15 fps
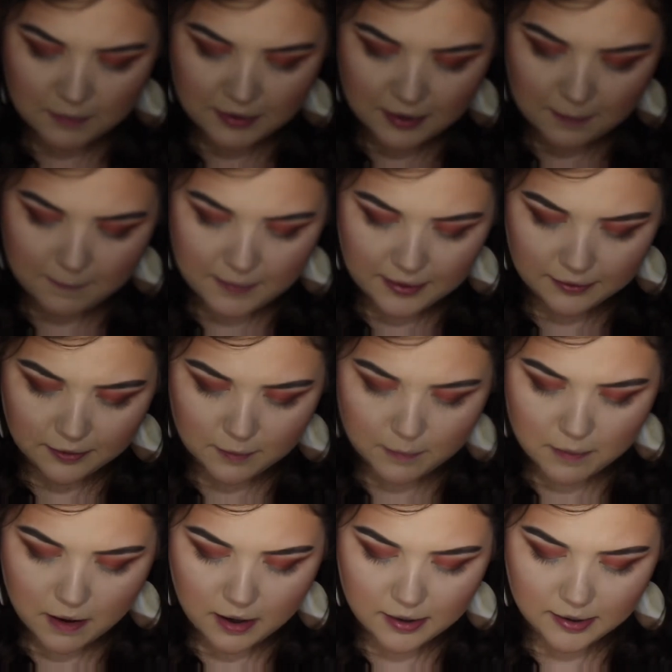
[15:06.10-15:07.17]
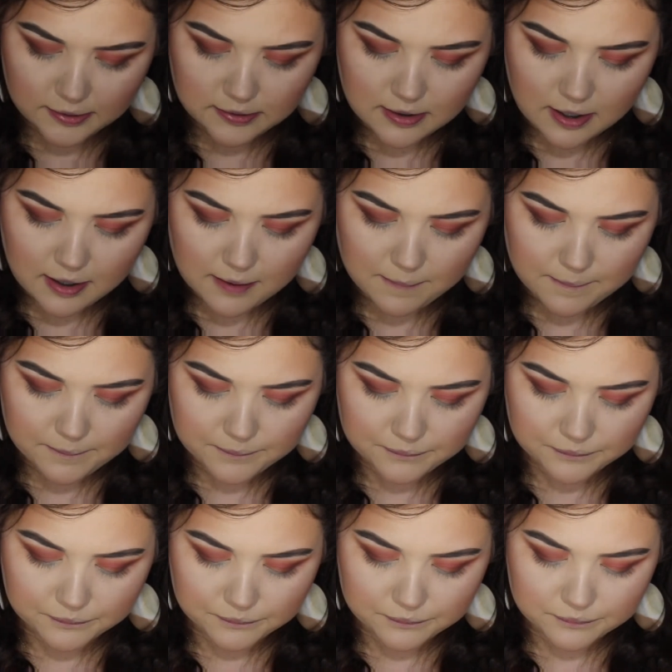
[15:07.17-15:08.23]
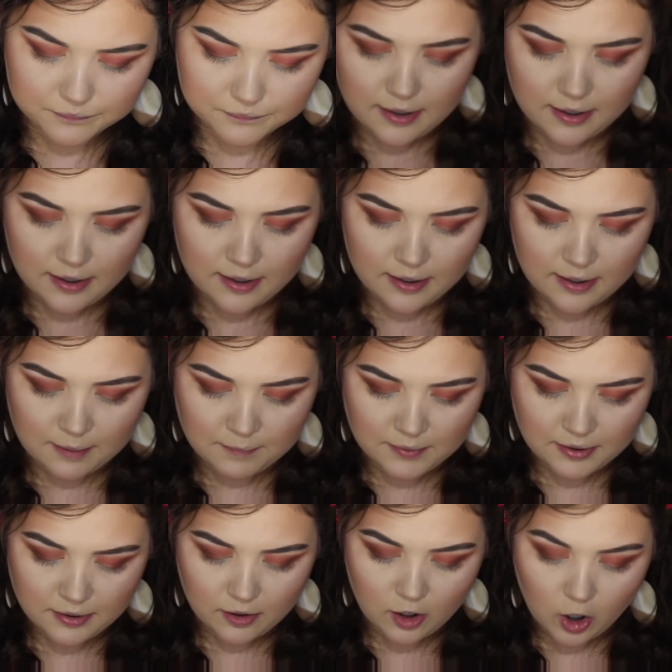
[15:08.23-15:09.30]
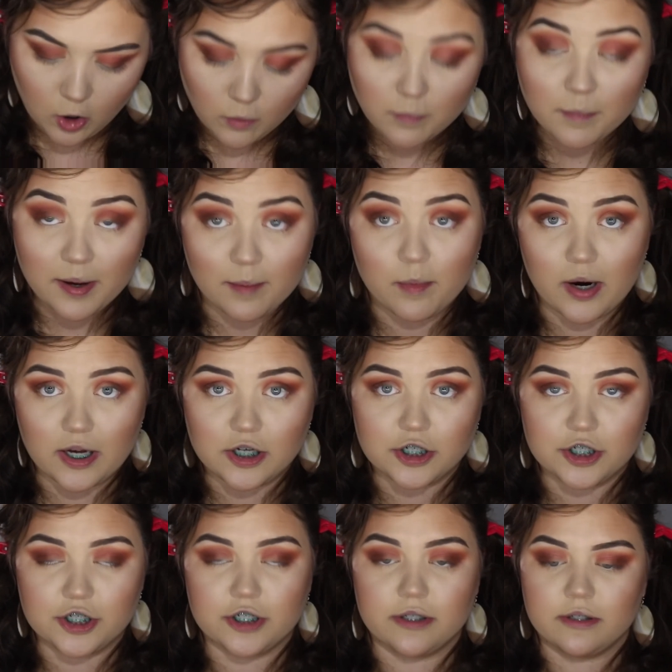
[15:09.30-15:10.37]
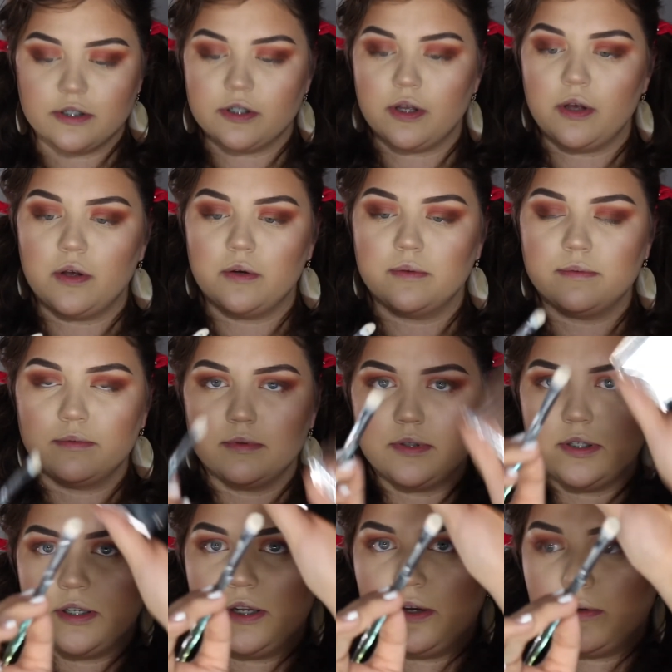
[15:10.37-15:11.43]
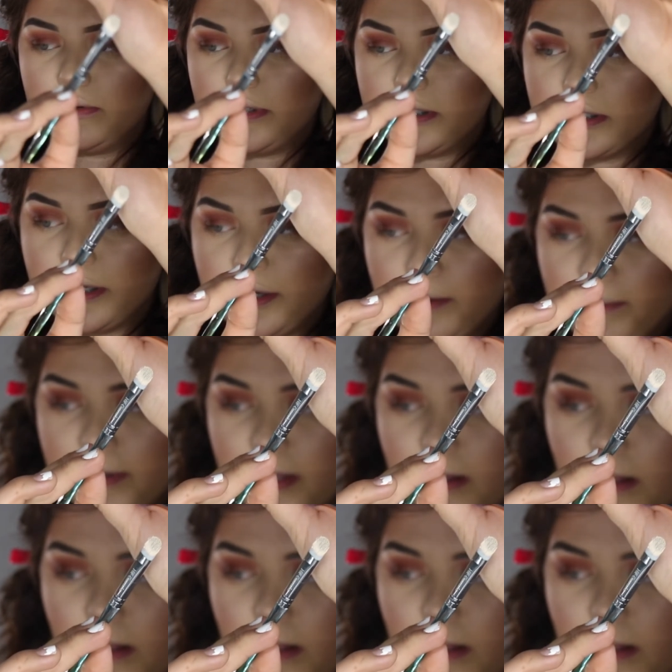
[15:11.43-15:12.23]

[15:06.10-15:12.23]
gonna pick the product up and I'm gonna coat my brush, so you know there's gonna be a